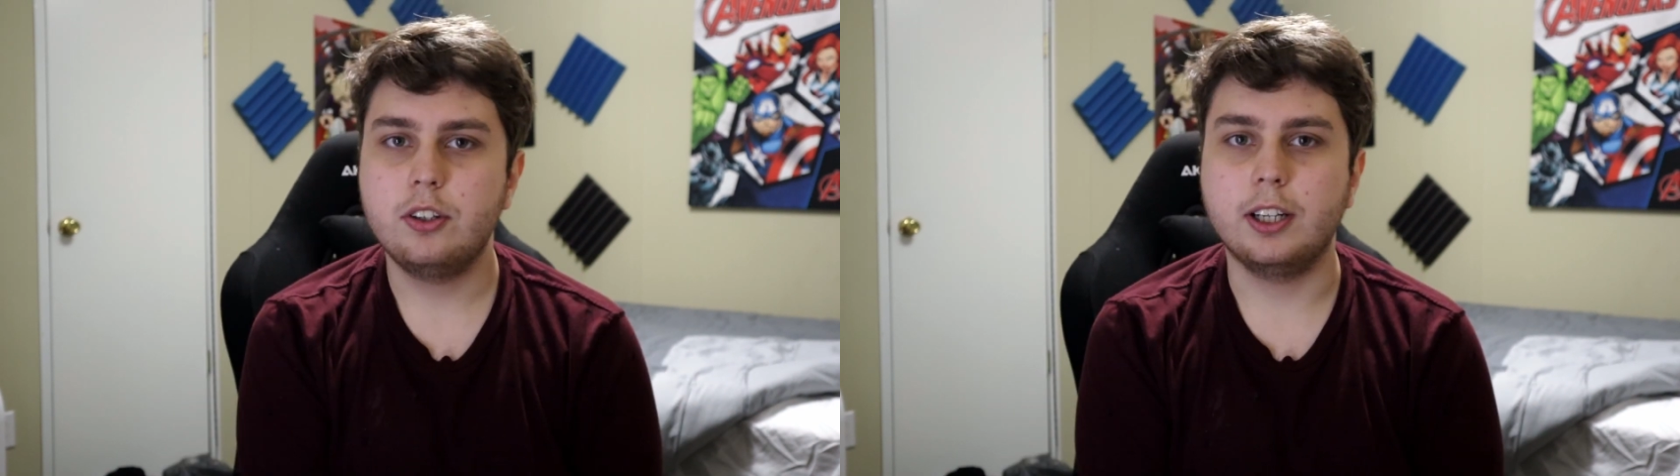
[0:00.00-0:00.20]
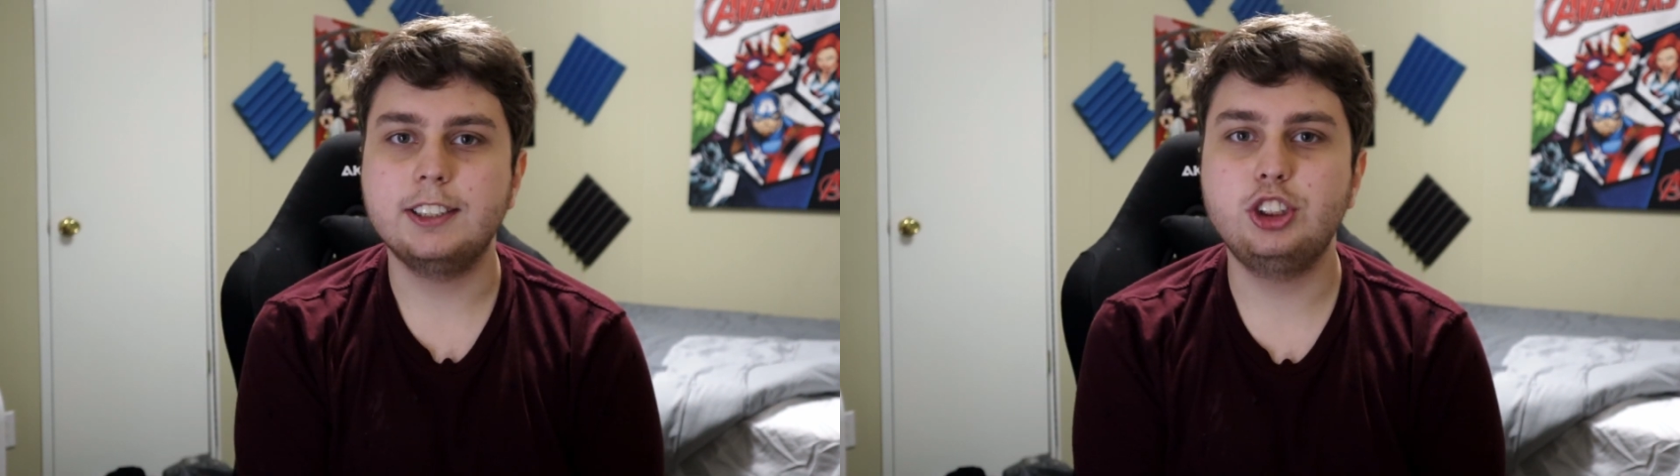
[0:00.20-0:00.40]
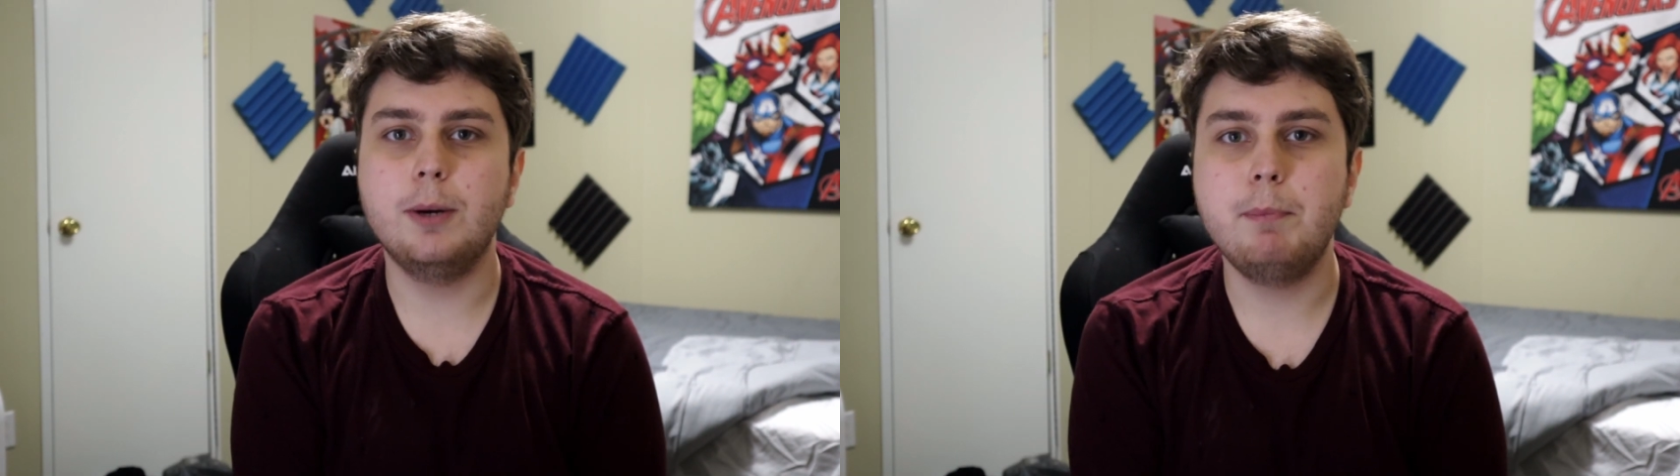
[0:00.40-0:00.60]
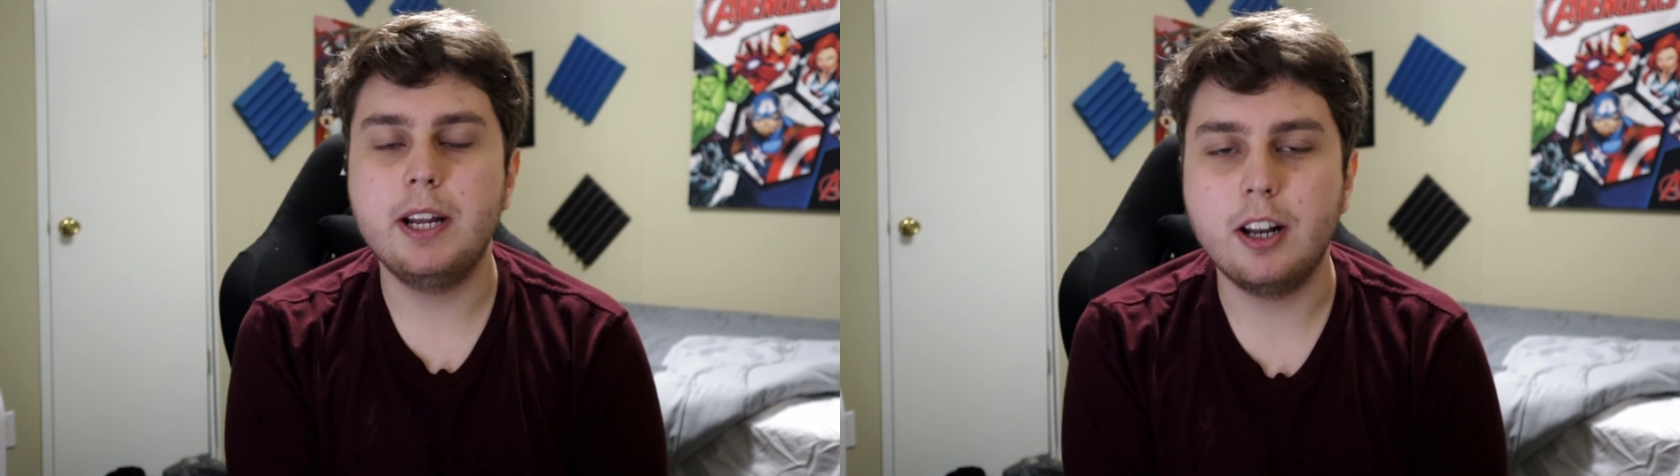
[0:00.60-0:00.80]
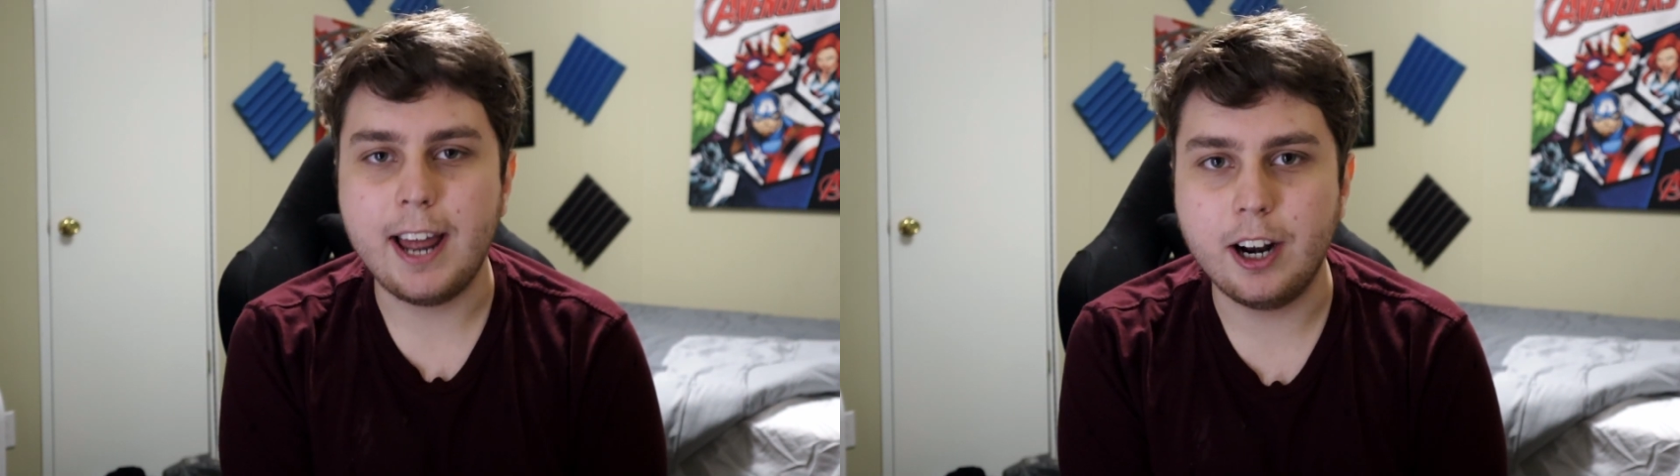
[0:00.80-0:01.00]
So let's jump
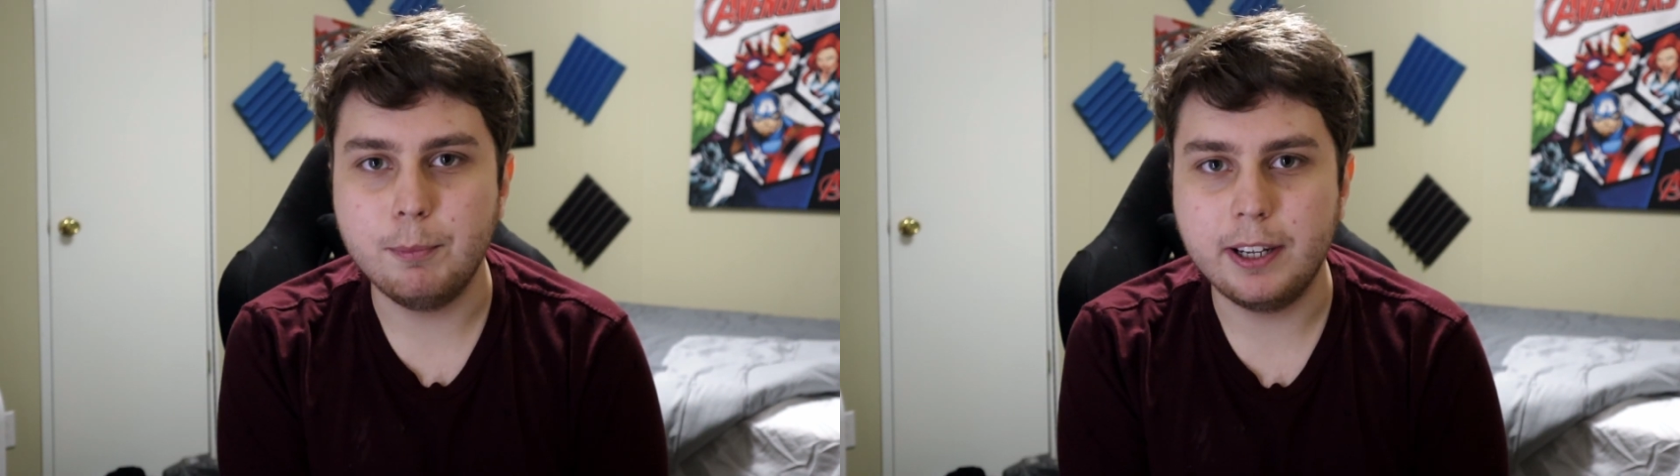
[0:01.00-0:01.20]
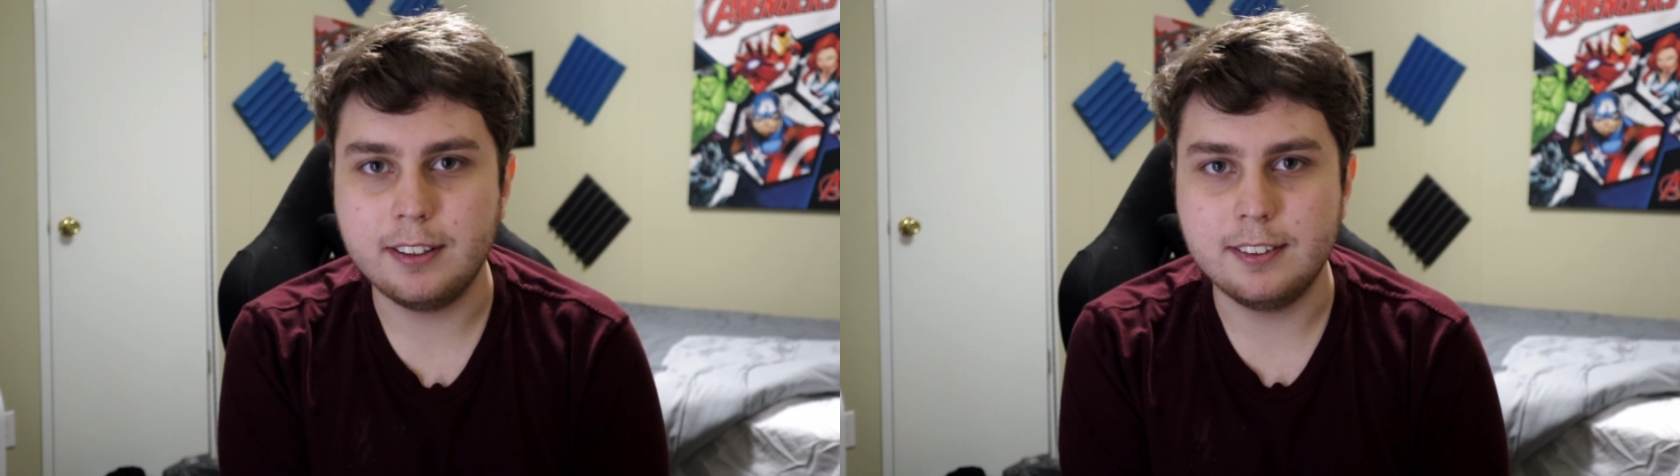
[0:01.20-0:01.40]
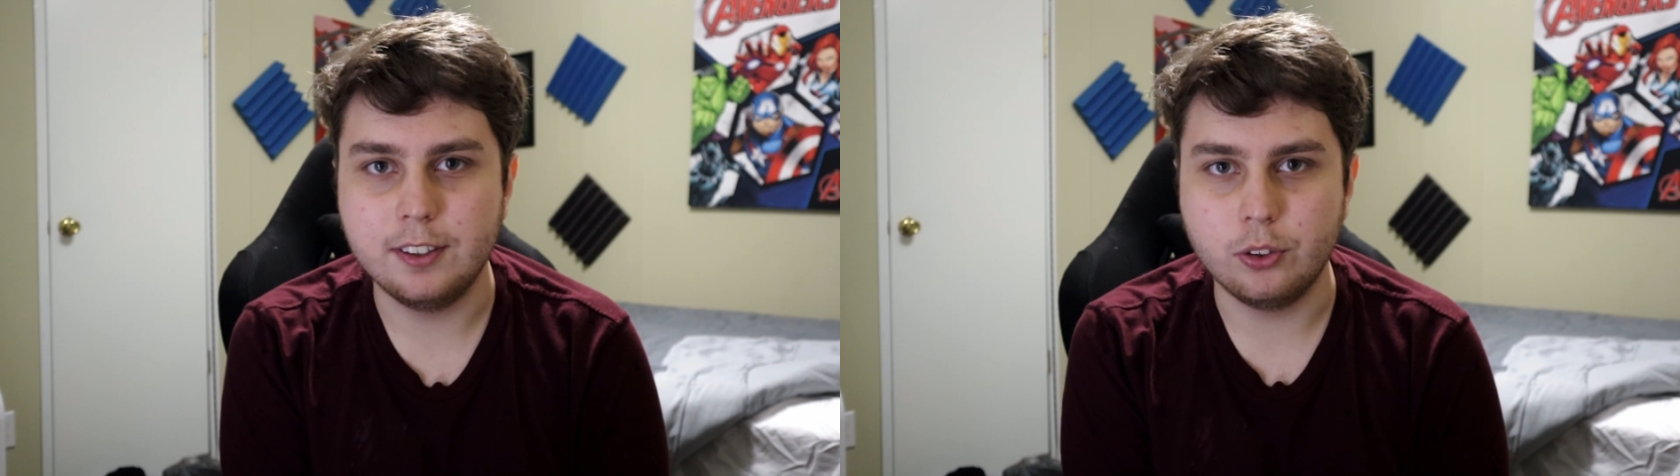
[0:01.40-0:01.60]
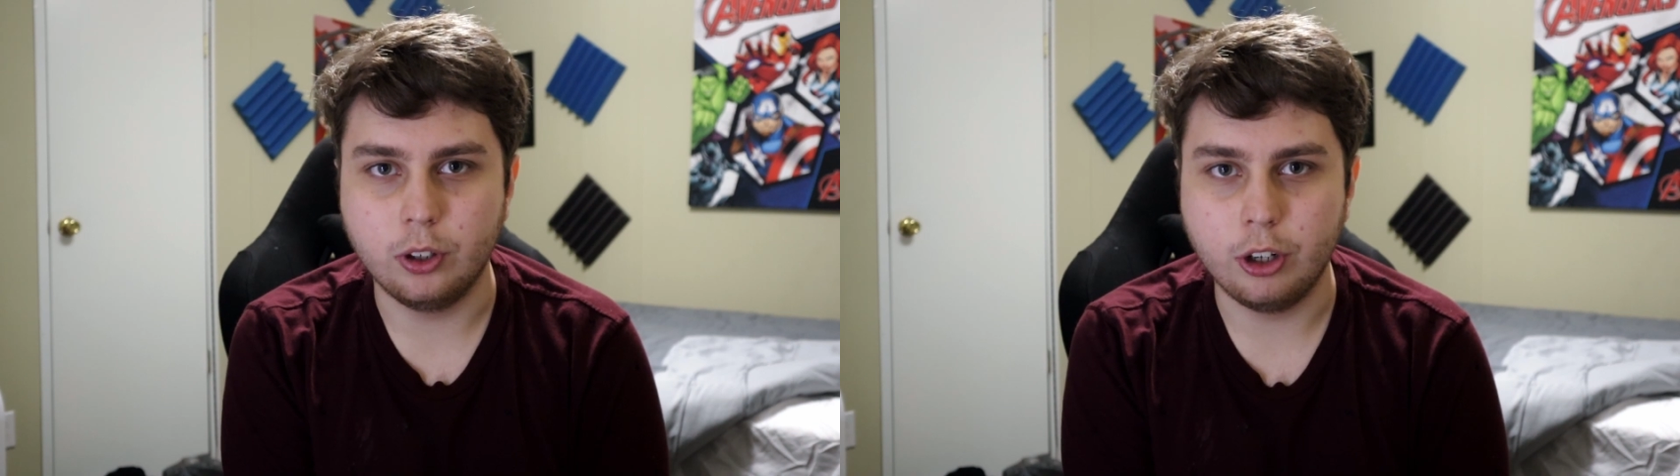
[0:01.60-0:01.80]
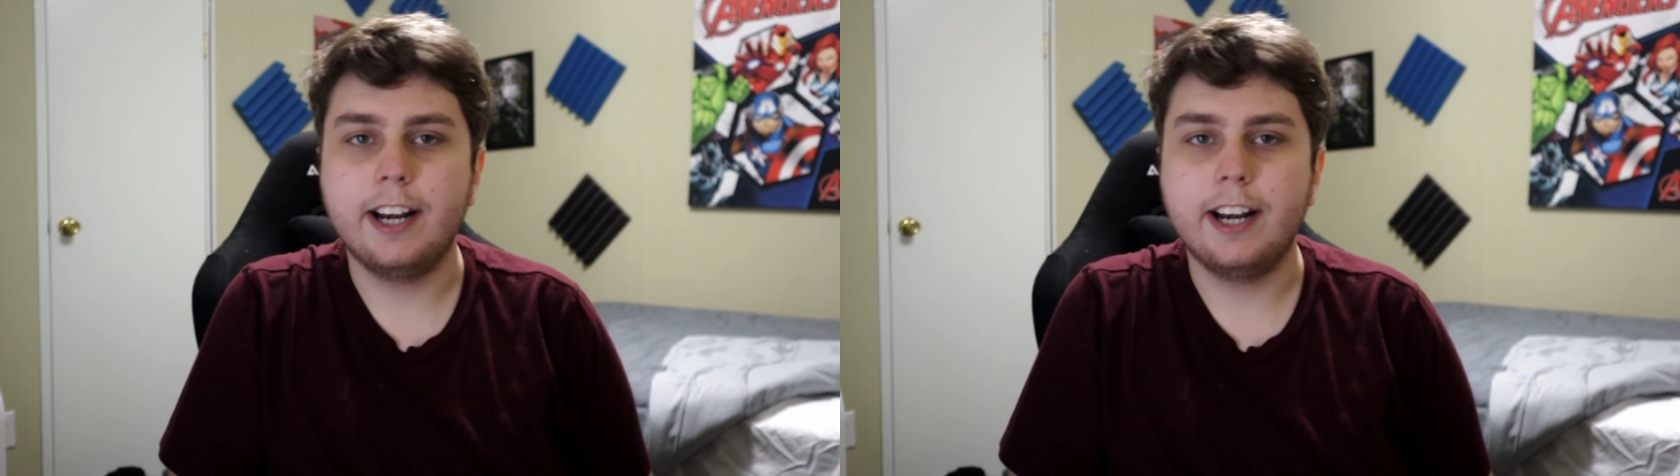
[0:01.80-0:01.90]
in on how to make a stencil.